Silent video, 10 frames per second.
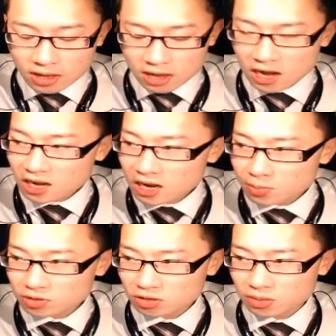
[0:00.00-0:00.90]
and then I'm
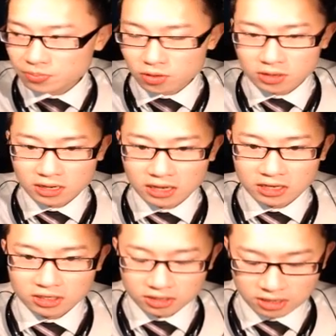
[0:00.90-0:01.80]
just gonna put
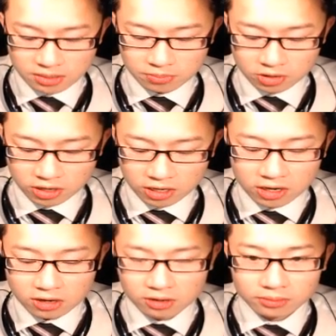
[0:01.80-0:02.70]
int number
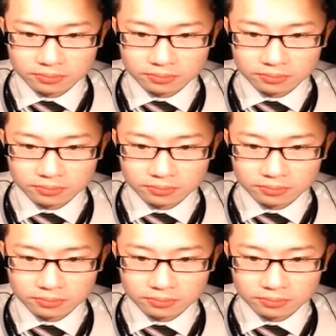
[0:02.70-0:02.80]
here.